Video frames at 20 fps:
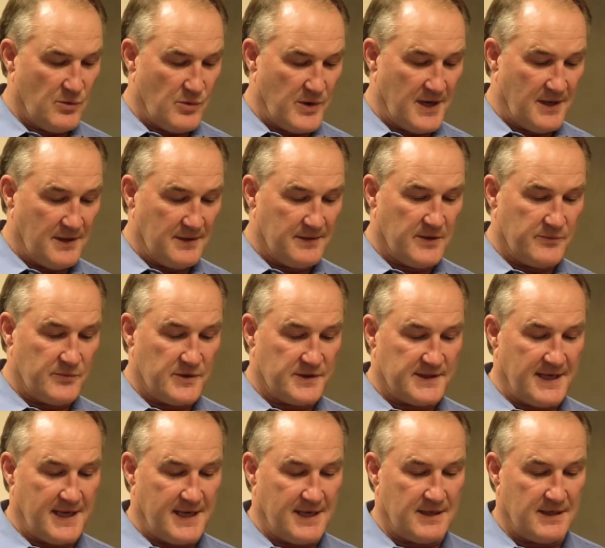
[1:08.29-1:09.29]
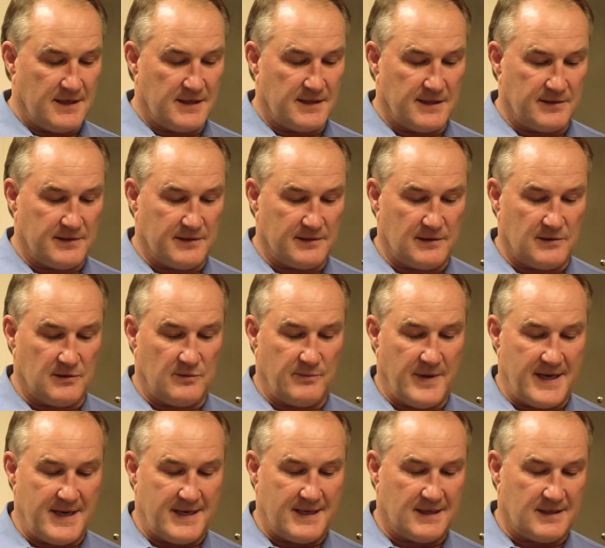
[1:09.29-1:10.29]
Well, we're standing in the little
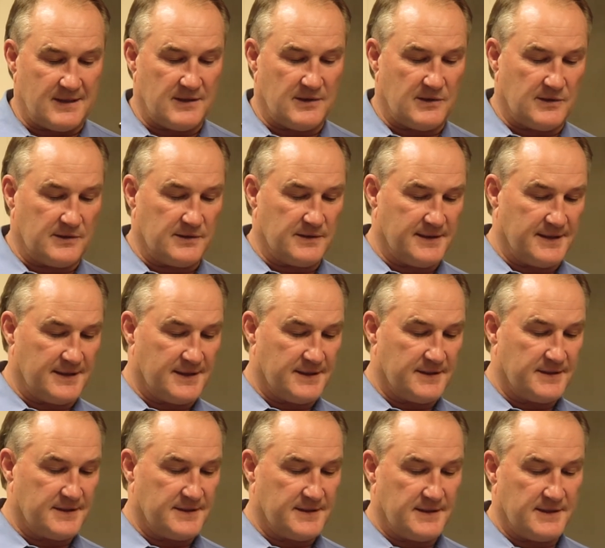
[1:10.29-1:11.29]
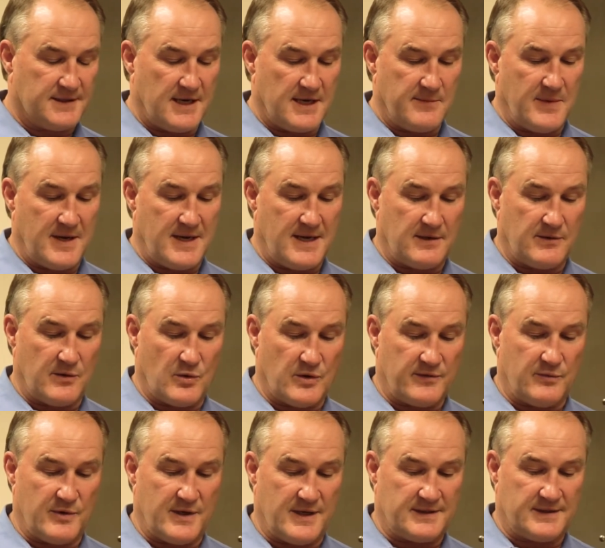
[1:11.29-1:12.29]
bank called uh, State Bank
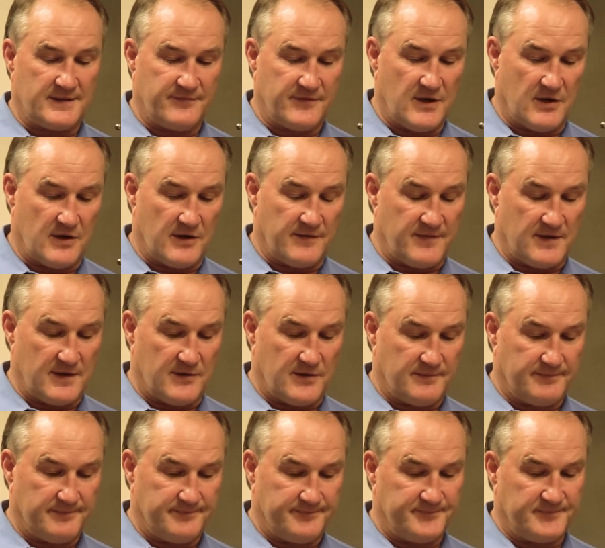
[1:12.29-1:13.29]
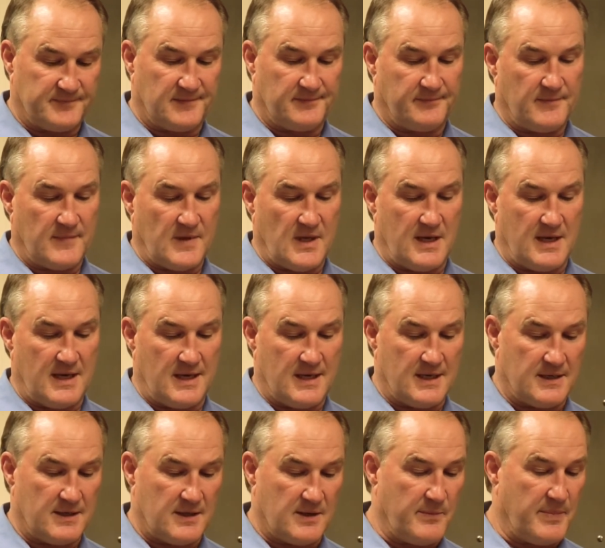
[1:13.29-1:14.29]
Northwest of Garfield.
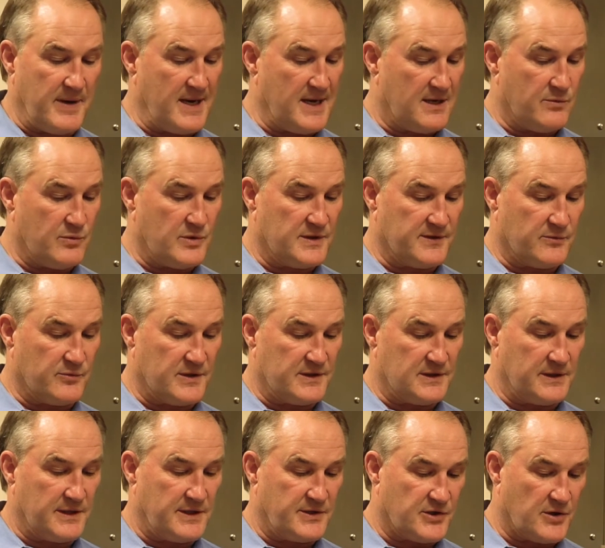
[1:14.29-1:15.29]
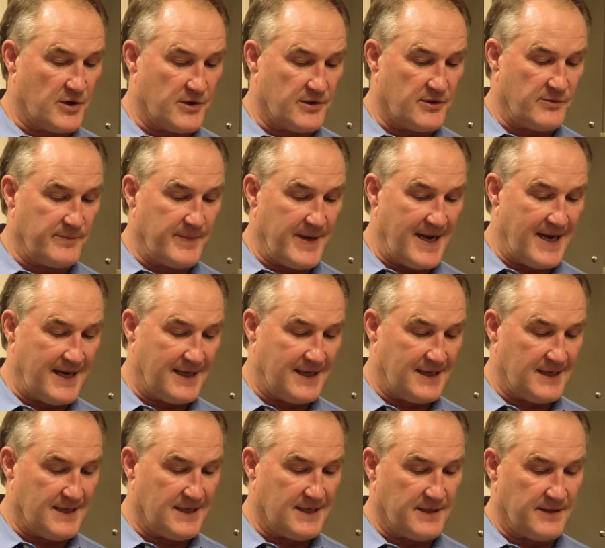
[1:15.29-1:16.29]
And the bank was originally chartered
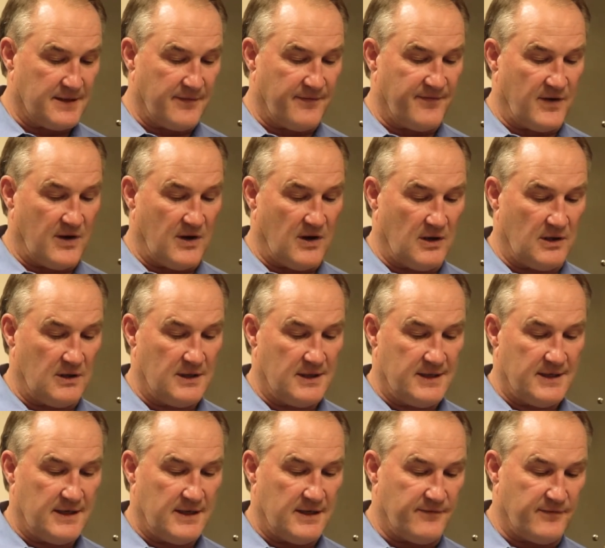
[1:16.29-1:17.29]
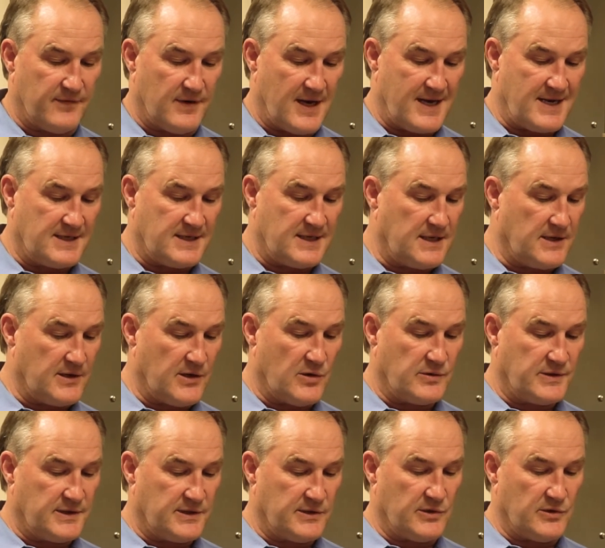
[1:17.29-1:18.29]
back in the fall of
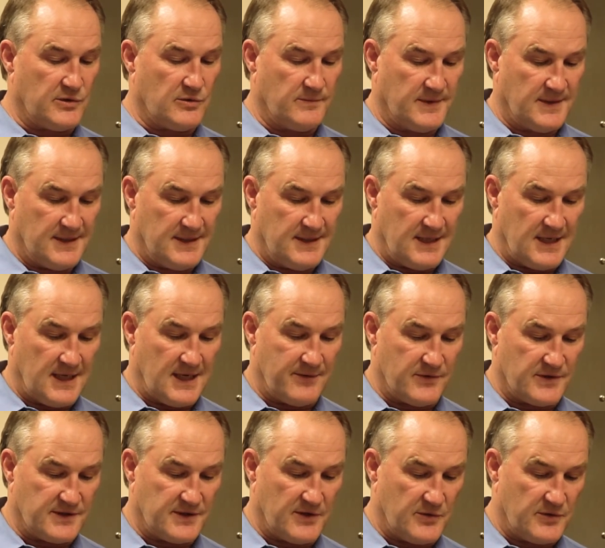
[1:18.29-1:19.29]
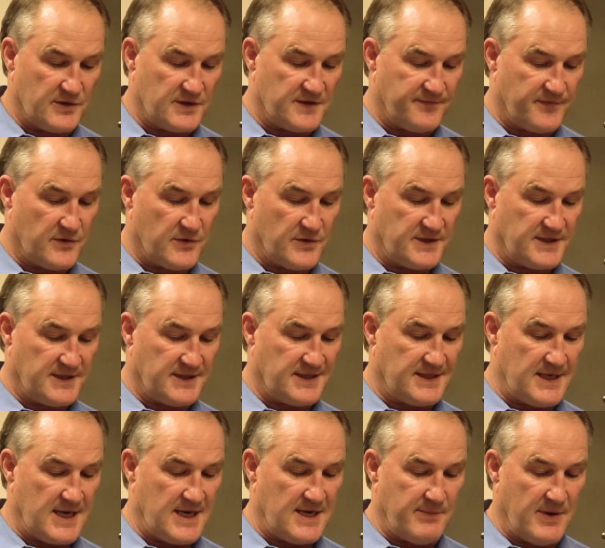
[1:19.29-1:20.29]
1902 and was known as First
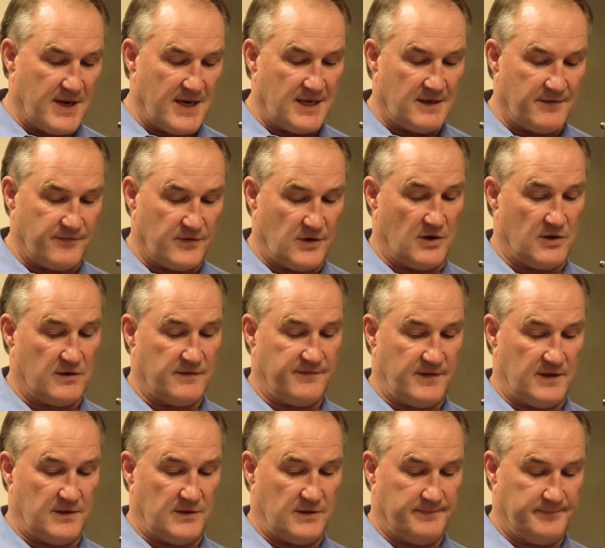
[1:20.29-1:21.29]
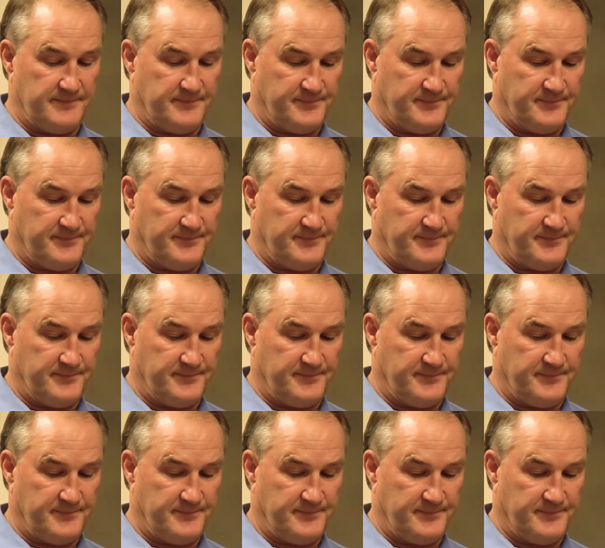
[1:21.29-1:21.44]
State Bank of Garfield.